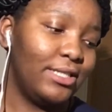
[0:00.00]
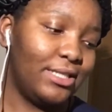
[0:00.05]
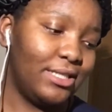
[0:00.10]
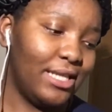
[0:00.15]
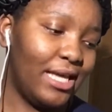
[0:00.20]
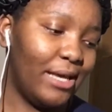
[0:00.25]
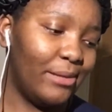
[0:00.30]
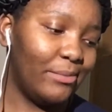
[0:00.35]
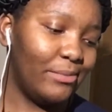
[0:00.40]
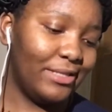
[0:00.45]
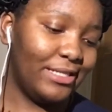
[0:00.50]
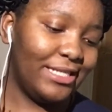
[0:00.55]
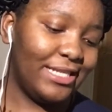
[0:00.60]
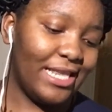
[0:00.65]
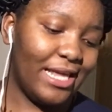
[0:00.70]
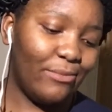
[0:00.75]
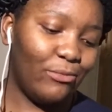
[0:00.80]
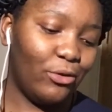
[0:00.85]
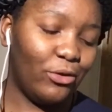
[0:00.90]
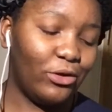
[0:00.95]
Um, today,
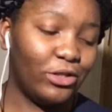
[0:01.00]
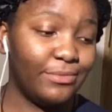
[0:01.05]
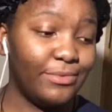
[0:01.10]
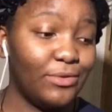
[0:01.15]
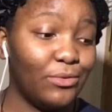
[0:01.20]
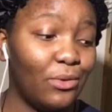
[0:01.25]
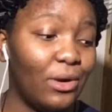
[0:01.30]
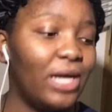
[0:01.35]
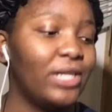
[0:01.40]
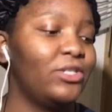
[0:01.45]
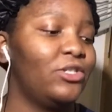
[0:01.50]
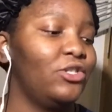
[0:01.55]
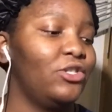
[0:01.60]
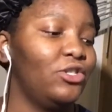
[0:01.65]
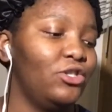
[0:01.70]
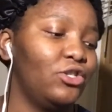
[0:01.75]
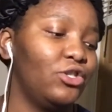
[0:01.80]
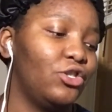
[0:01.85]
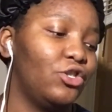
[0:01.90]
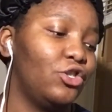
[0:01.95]
I'm going to be
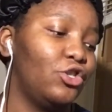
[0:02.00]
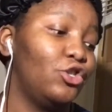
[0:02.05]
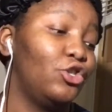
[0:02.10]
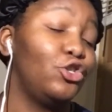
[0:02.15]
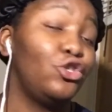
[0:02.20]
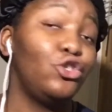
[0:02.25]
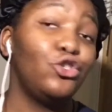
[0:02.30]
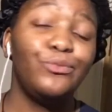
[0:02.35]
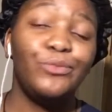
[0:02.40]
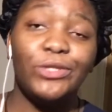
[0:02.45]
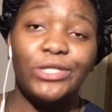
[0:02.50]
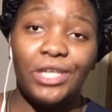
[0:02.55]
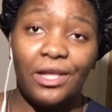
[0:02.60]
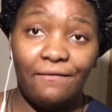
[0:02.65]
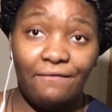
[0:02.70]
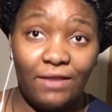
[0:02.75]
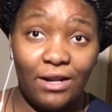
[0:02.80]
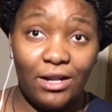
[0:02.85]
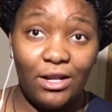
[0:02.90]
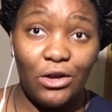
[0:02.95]
watching the new music
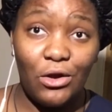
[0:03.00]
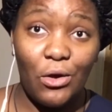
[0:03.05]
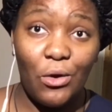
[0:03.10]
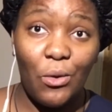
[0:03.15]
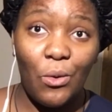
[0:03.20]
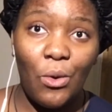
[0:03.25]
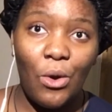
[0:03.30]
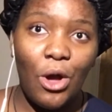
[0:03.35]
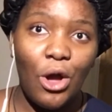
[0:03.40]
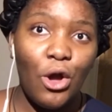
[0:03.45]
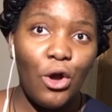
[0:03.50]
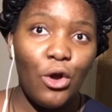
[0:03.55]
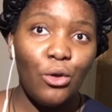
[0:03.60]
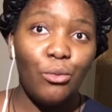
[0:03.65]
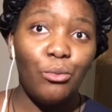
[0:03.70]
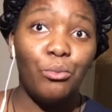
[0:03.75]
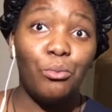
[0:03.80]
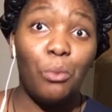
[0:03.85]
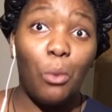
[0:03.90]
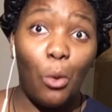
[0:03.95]
video,
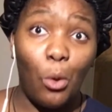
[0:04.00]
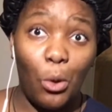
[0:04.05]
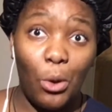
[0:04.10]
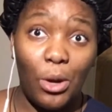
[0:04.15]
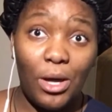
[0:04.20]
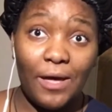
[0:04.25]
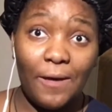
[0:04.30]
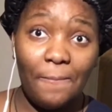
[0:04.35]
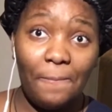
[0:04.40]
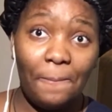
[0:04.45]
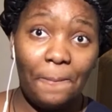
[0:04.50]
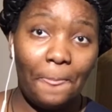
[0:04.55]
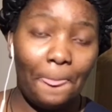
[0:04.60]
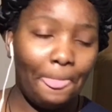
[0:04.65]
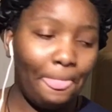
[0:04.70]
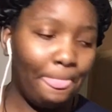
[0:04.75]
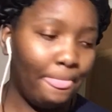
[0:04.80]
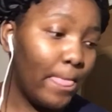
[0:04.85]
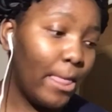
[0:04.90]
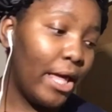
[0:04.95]
Boy,
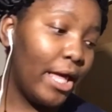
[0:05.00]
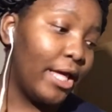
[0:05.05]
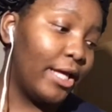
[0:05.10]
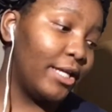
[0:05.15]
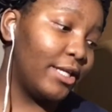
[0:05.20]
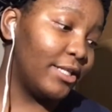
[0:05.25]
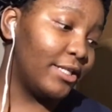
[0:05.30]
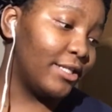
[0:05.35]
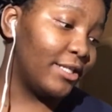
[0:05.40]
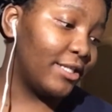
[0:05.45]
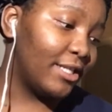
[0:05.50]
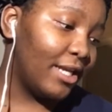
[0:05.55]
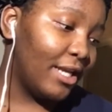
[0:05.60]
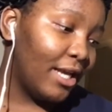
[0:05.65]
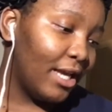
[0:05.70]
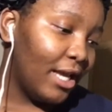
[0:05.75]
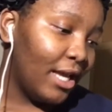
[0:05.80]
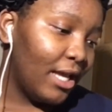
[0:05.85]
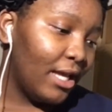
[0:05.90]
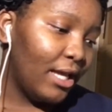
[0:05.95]
and
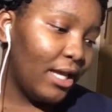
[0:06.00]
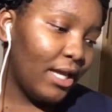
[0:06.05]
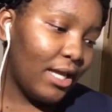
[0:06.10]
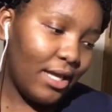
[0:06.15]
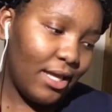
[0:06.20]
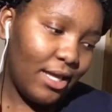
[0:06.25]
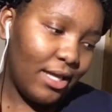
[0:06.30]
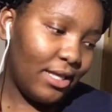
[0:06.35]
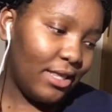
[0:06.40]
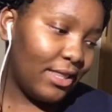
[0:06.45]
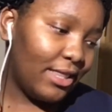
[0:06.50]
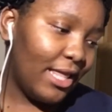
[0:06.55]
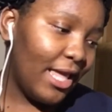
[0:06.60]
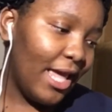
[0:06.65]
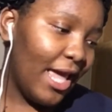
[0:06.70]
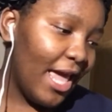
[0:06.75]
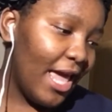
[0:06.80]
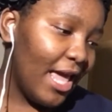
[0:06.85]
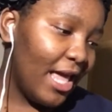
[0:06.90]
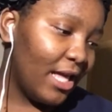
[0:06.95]
the,
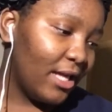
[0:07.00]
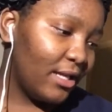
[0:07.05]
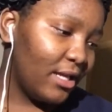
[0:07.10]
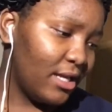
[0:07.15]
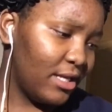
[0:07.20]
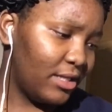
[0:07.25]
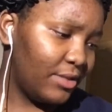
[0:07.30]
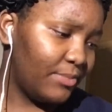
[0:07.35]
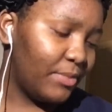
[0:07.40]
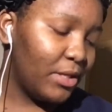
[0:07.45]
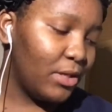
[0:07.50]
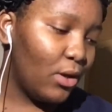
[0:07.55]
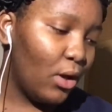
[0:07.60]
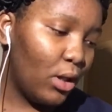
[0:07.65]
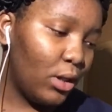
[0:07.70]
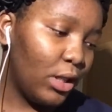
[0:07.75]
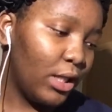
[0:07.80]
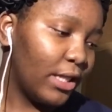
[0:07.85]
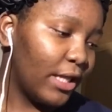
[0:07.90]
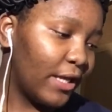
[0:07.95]
it, it been
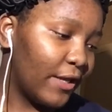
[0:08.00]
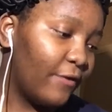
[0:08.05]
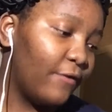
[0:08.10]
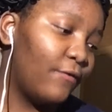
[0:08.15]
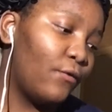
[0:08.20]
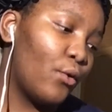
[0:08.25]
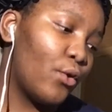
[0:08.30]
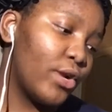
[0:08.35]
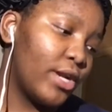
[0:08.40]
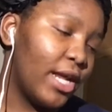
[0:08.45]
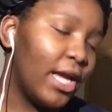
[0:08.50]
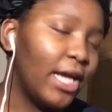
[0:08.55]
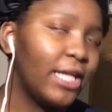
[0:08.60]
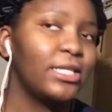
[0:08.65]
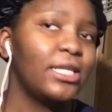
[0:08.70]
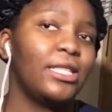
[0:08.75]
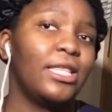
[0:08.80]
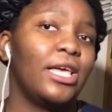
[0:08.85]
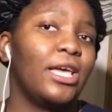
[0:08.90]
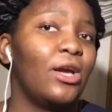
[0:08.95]
only like four days
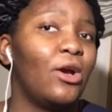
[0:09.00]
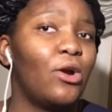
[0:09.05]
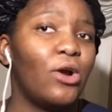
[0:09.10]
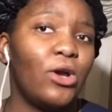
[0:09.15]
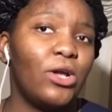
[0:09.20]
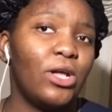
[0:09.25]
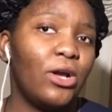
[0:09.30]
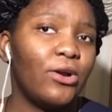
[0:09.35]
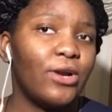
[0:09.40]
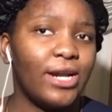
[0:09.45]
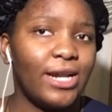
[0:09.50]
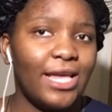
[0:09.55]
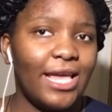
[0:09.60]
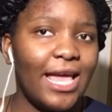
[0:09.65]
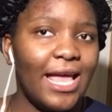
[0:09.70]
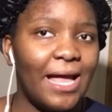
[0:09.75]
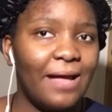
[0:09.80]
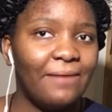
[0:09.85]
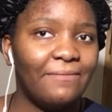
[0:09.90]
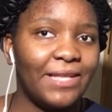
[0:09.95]
and they already
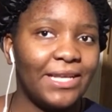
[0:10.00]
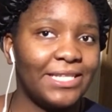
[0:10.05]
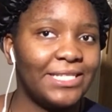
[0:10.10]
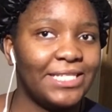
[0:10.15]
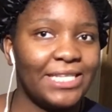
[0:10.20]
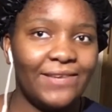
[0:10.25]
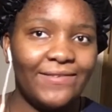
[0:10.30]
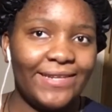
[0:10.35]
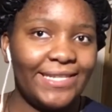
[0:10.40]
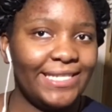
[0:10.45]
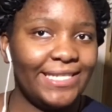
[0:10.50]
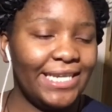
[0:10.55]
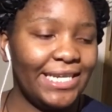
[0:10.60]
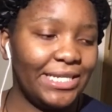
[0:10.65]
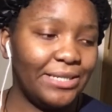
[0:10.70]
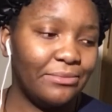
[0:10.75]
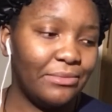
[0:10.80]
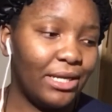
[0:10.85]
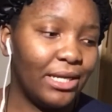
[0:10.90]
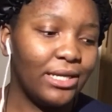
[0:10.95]
have like
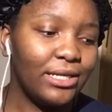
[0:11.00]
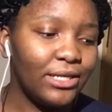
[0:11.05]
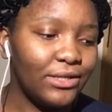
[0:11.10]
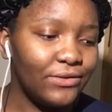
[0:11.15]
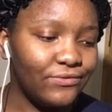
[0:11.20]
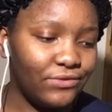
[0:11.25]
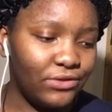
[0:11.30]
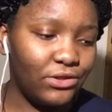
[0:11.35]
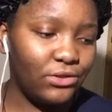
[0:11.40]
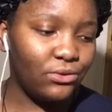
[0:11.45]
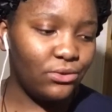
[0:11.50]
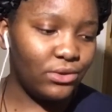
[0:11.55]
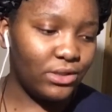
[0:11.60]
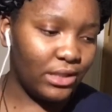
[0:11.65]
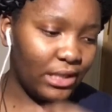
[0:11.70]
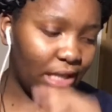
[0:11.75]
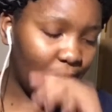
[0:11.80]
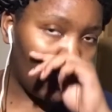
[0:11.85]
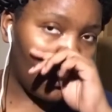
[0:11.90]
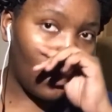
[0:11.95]
17 million views and
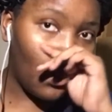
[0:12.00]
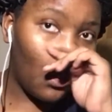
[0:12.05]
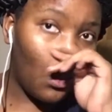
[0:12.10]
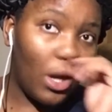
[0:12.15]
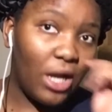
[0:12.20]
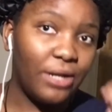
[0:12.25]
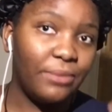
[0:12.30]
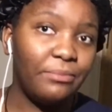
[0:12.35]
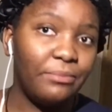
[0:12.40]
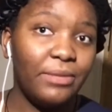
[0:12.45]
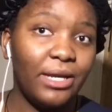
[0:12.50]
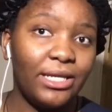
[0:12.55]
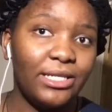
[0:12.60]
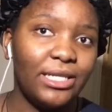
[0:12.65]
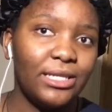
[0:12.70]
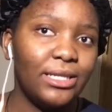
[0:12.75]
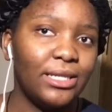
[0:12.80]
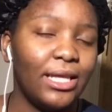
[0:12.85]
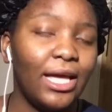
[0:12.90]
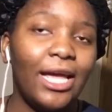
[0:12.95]
like 1
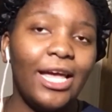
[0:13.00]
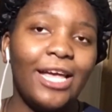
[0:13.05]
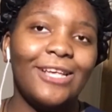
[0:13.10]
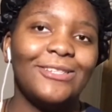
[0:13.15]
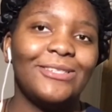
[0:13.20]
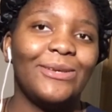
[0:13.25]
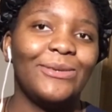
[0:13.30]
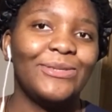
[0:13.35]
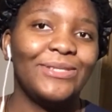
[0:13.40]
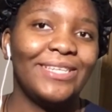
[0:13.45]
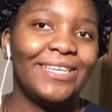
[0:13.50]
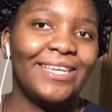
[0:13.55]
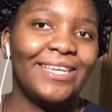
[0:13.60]
million likes. I was,